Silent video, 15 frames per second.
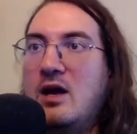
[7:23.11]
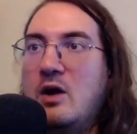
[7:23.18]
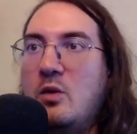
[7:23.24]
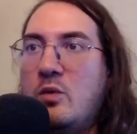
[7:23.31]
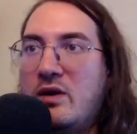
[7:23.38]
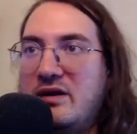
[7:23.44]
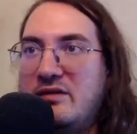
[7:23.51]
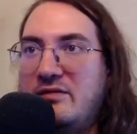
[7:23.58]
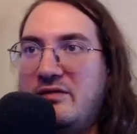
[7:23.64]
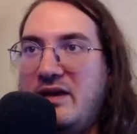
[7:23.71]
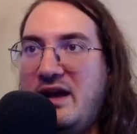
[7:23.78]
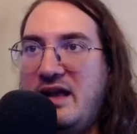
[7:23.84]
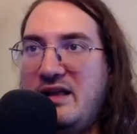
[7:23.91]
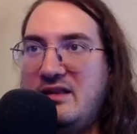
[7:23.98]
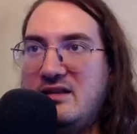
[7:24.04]
We are
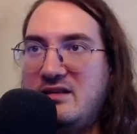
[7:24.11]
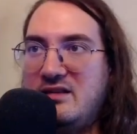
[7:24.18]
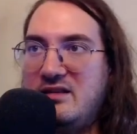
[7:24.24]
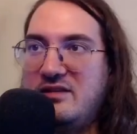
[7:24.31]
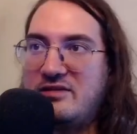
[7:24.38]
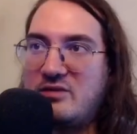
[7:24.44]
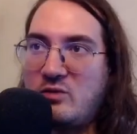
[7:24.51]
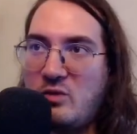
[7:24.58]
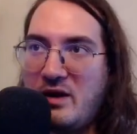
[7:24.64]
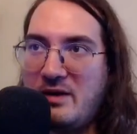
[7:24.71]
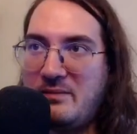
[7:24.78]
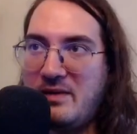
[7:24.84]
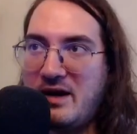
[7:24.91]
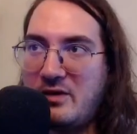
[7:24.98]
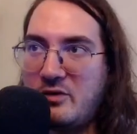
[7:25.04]
defining this square
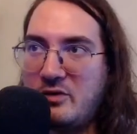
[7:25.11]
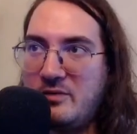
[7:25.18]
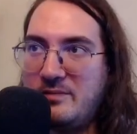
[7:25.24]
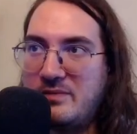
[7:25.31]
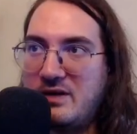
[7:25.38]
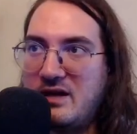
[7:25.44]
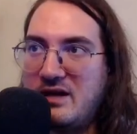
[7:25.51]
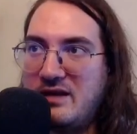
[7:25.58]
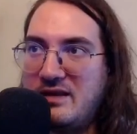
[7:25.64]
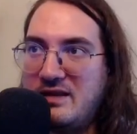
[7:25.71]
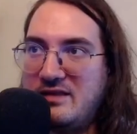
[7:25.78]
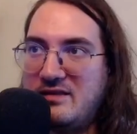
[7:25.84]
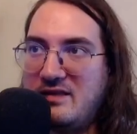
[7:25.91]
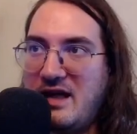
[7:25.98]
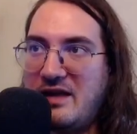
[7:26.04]
macro that
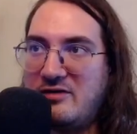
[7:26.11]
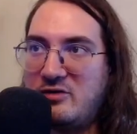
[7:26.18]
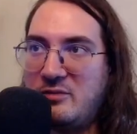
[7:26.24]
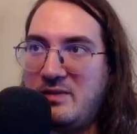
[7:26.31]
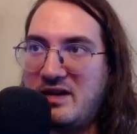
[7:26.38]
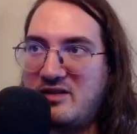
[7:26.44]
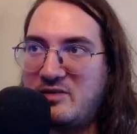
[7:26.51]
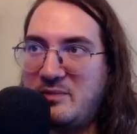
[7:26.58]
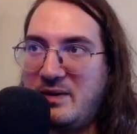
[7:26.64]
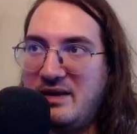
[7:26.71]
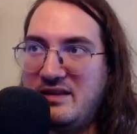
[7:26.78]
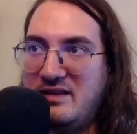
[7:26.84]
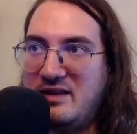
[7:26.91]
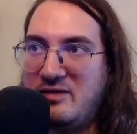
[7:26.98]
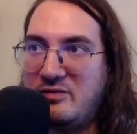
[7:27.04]
has to be
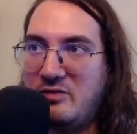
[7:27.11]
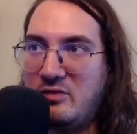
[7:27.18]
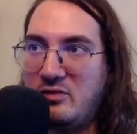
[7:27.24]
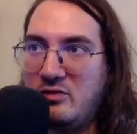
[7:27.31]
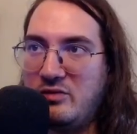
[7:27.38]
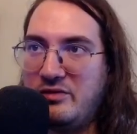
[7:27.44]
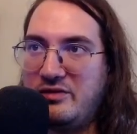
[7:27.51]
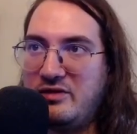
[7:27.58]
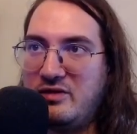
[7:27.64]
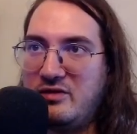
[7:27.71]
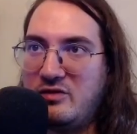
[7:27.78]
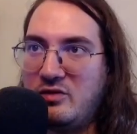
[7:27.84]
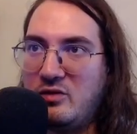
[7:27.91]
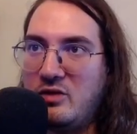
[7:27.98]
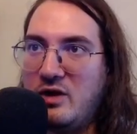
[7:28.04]
expanded as follows.
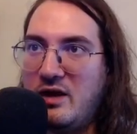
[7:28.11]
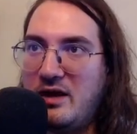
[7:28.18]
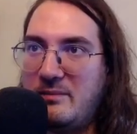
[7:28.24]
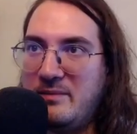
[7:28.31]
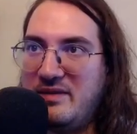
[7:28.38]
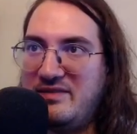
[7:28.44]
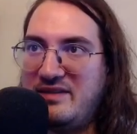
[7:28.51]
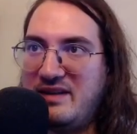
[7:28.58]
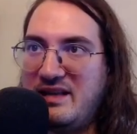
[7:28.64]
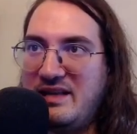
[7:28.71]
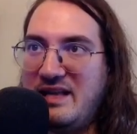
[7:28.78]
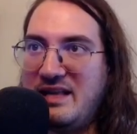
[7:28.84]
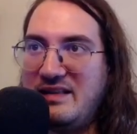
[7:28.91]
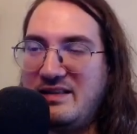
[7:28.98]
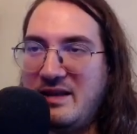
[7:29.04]
So basically,
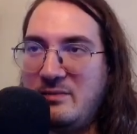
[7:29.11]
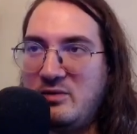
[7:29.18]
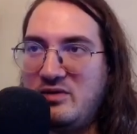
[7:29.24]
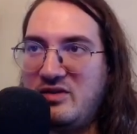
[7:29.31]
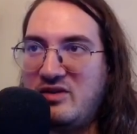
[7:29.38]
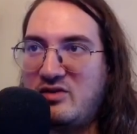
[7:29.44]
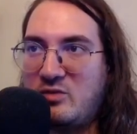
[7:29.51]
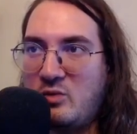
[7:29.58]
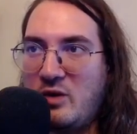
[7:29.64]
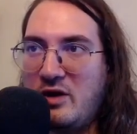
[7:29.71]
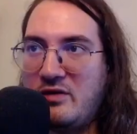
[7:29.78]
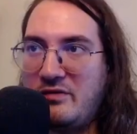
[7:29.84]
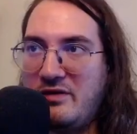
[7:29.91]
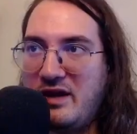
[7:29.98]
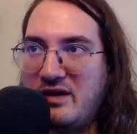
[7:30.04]
anytime you see square
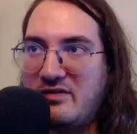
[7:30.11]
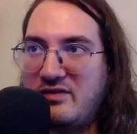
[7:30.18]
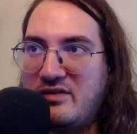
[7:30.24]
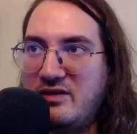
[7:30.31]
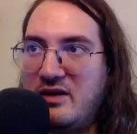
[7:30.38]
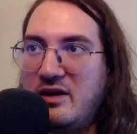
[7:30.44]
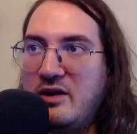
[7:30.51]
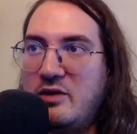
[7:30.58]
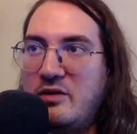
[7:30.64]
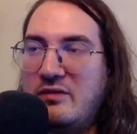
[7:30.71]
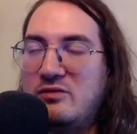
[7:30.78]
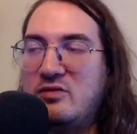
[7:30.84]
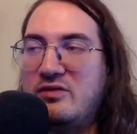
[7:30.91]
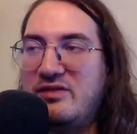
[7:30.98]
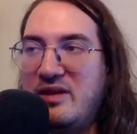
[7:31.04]
of x, you have
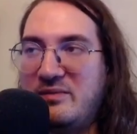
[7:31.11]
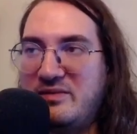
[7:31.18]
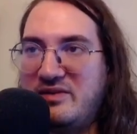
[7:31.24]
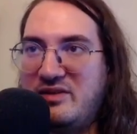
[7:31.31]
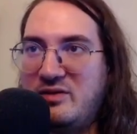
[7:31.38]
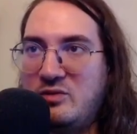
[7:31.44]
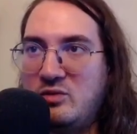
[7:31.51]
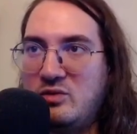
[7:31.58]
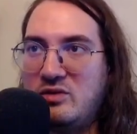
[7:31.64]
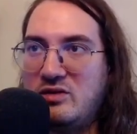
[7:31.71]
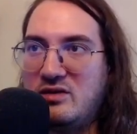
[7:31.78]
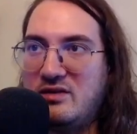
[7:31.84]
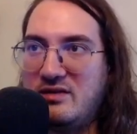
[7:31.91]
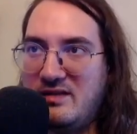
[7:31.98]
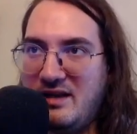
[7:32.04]
to substitute
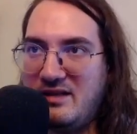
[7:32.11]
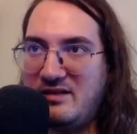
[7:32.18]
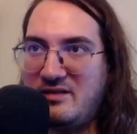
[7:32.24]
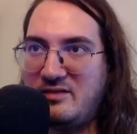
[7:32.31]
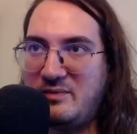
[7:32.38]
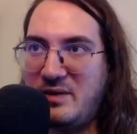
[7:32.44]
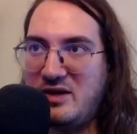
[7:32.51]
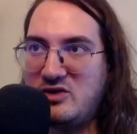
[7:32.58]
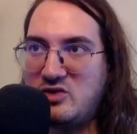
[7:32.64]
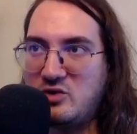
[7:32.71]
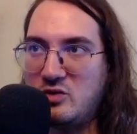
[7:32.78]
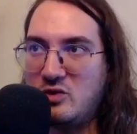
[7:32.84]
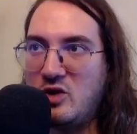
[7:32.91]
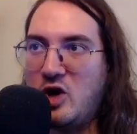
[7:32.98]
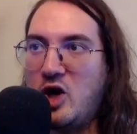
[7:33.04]
that
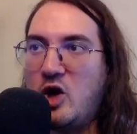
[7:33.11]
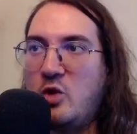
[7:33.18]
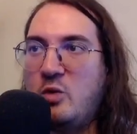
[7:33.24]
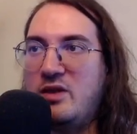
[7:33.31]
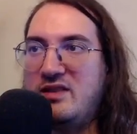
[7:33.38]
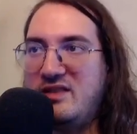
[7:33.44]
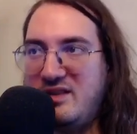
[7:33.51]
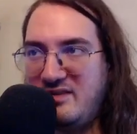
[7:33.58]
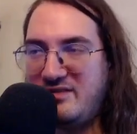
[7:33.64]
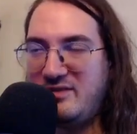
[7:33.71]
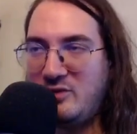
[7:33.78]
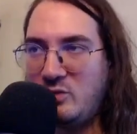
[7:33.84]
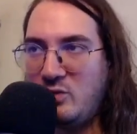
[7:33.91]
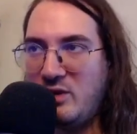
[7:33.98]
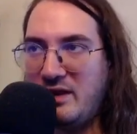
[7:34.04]
expression with this
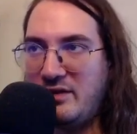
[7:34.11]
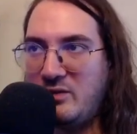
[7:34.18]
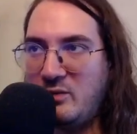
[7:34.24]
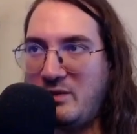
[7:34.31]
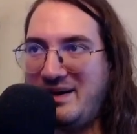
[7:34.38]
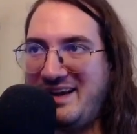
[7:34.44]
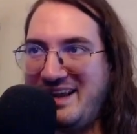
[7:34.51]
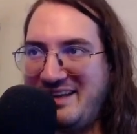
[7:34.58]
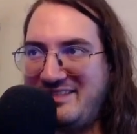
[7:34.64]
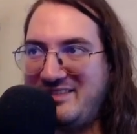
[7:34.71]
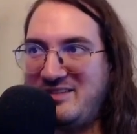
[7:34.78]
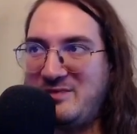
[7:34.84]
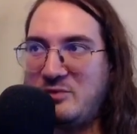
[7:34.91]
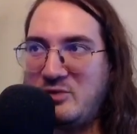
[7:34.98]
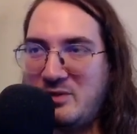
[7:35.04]
new one, where x
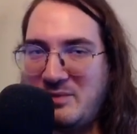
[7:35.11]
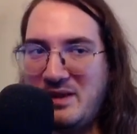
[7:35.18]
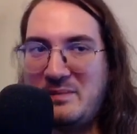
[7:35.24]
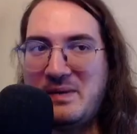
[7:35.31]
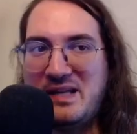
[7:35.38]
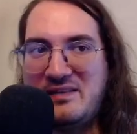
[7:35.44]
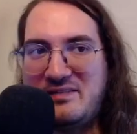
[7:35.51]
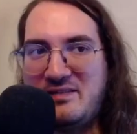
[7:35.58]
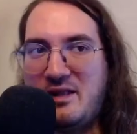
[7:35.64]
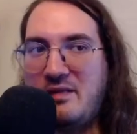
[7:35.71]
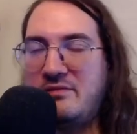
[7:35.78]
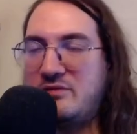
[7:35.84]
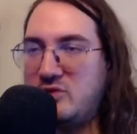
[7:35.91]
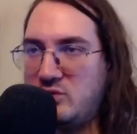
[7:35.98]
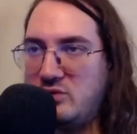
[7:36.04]
is multiplied by
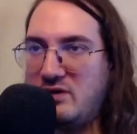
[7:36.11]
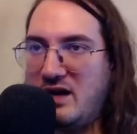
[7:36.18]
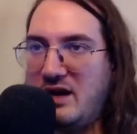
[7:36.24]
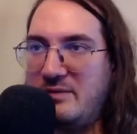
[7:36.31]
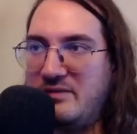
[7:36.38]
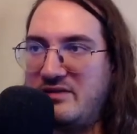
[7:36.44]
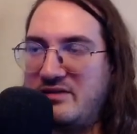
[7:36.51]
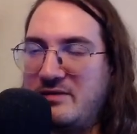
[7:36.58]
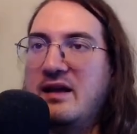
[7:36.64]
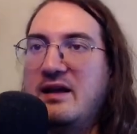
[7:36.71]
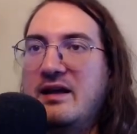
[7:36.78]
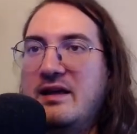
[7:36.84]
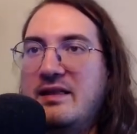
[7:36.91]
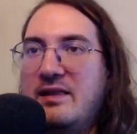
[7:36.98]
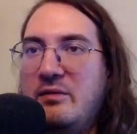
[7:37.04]
itself 2 times.
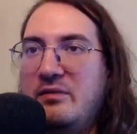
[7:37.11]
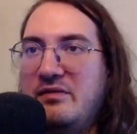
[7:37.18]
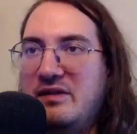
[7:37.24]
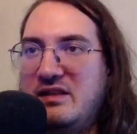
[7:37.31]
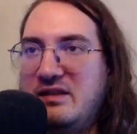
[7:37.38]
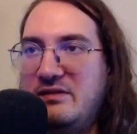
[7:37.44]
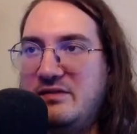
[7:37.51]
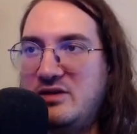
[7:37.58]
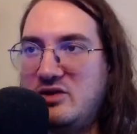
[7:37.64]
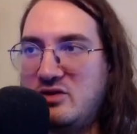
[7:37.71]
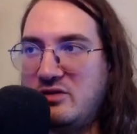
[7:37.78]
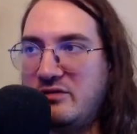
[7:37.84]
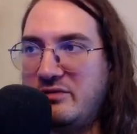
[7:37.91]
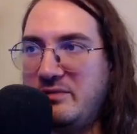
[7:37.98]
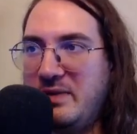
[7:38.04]
Then we find a definition
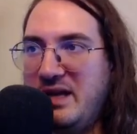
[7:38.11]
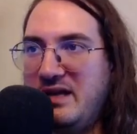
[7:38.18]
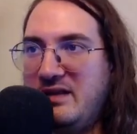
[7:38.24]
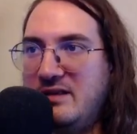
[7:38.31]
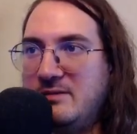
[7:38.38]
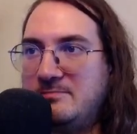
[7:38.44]
of main.